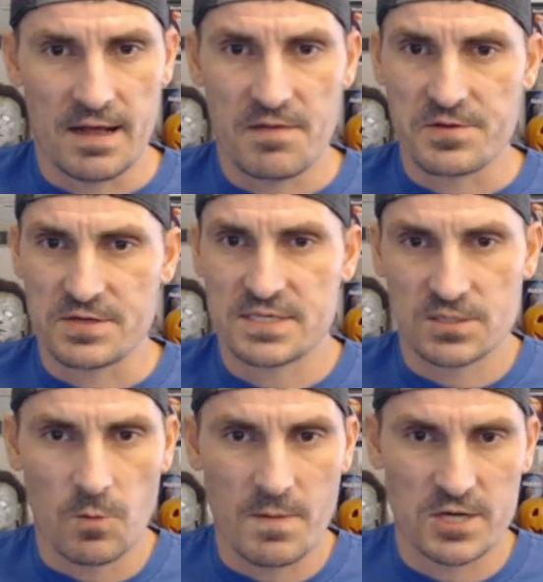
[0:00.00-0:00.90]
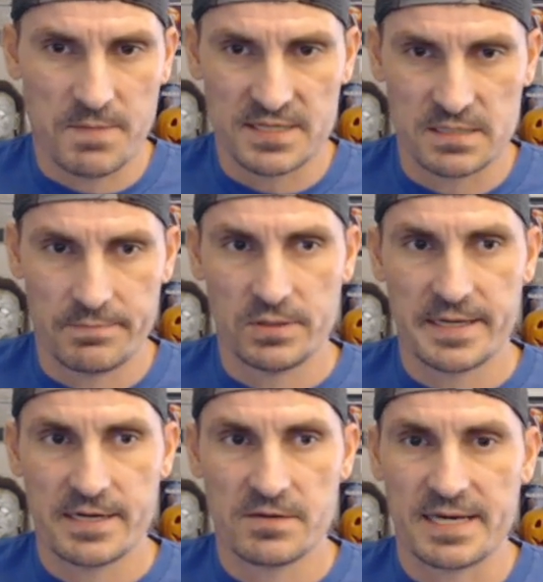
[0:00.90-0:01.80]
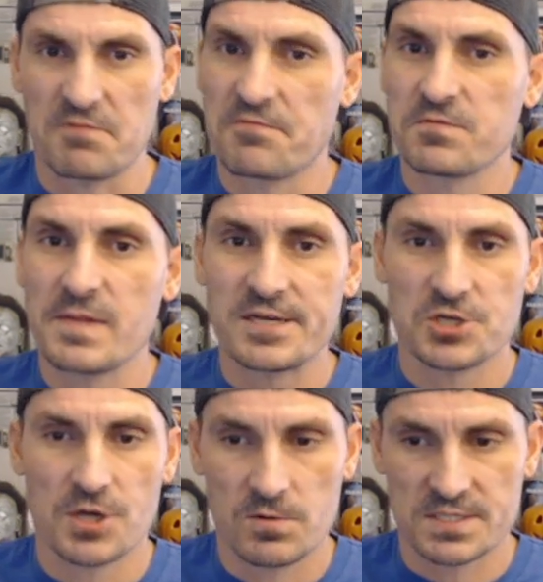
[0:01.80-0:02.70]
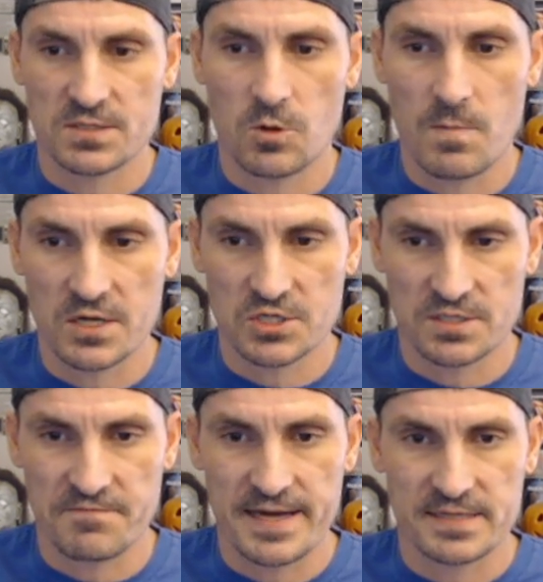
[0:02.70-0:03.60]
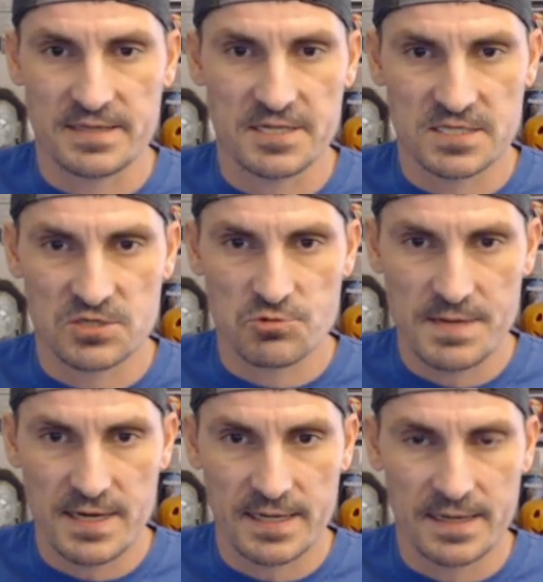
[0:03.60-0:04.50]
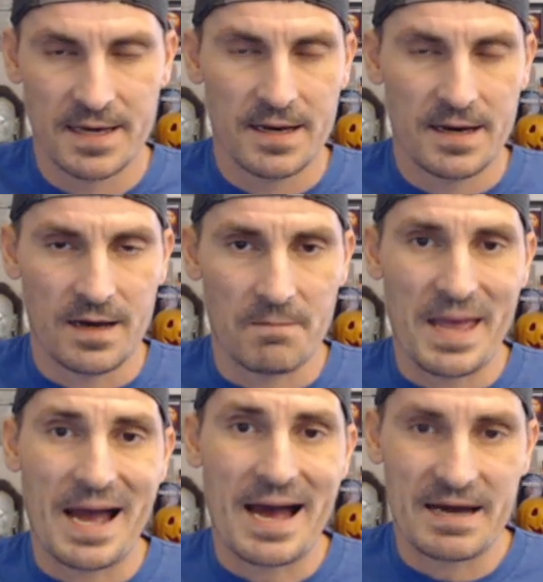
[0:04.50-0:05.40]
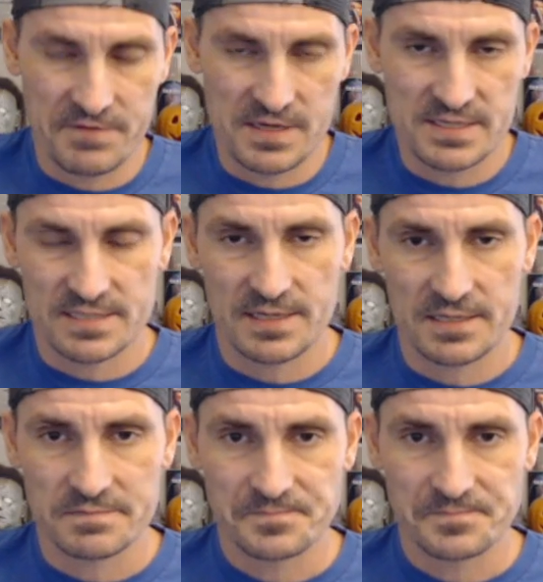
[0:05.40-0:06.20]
There's so much possibility here. They can flesh out so much. The fact that it's streaming, obviously,